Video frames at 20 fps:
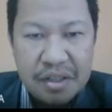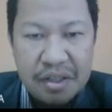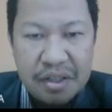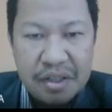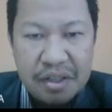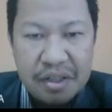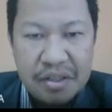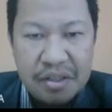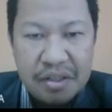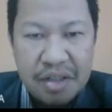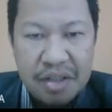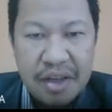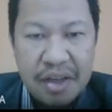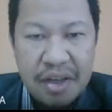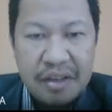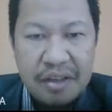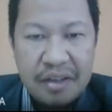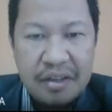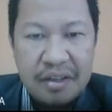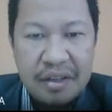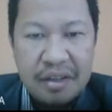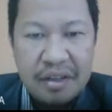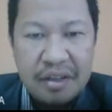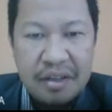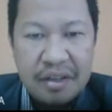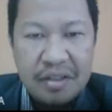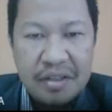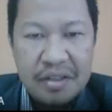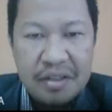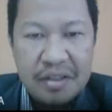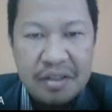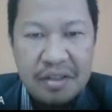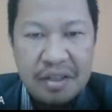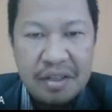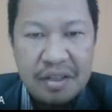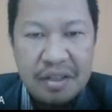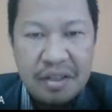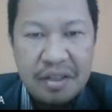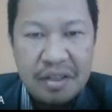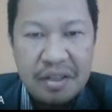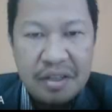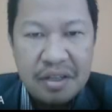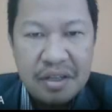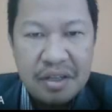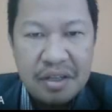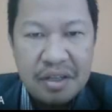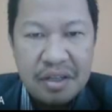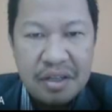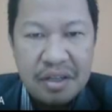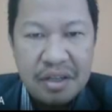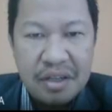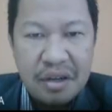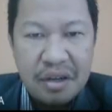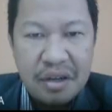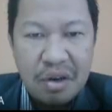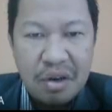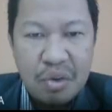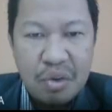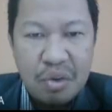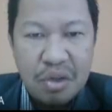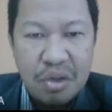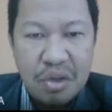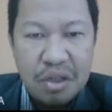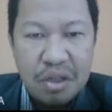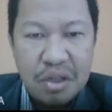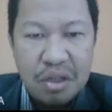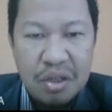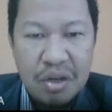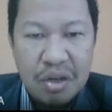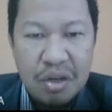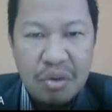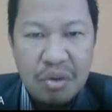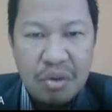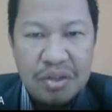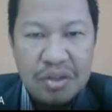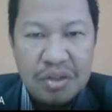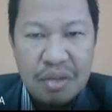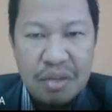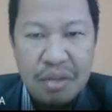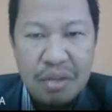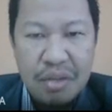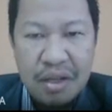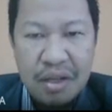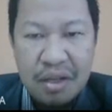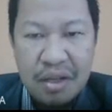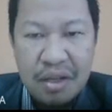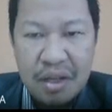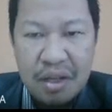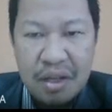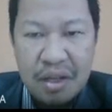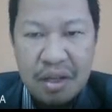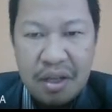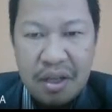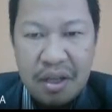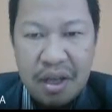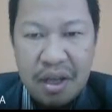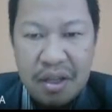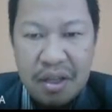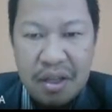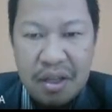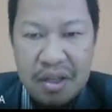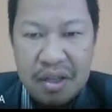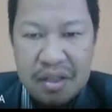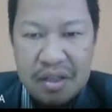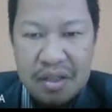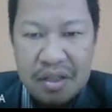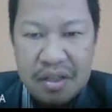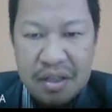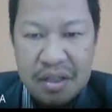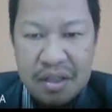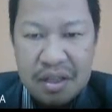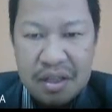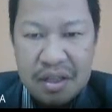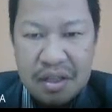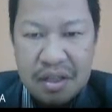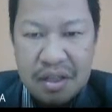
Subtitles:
sign. This is the lower sideband, and this is the